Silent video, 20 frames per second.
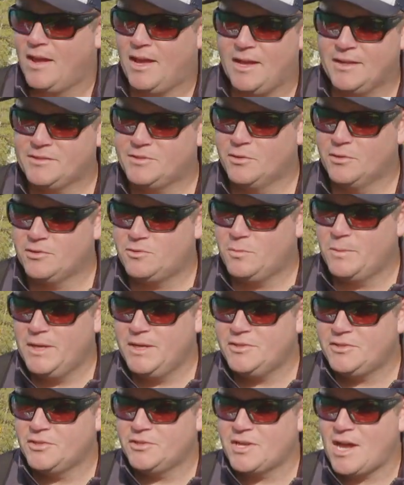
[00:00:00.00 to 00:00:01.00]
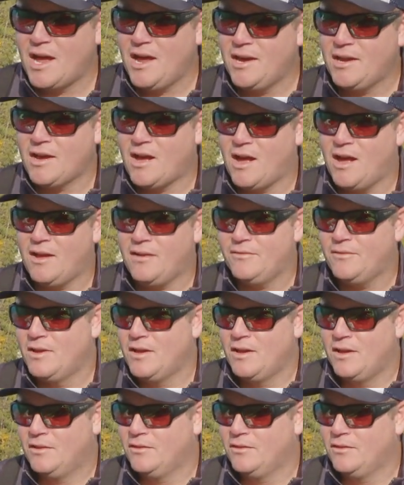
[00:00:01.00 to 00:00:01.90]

As those weeds are dying off,